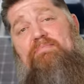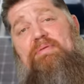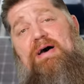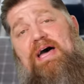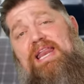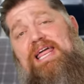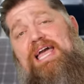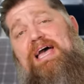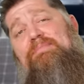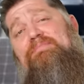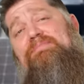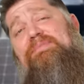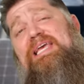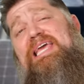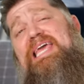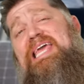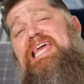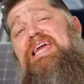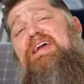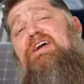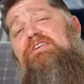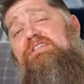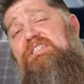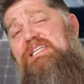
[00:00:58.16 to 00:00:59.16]
everybody, I'm
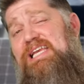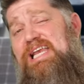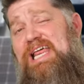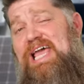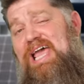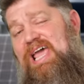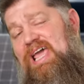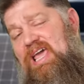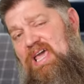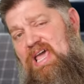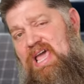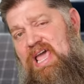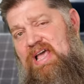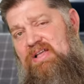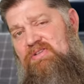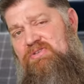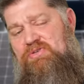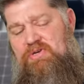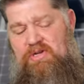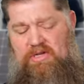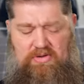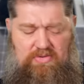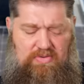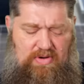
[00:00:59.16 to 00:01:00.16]
here today
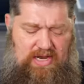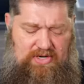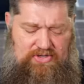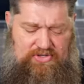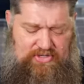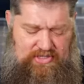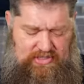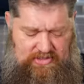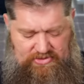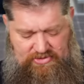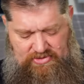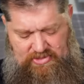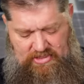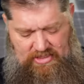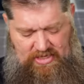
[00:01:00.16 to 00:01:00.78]
answering questions,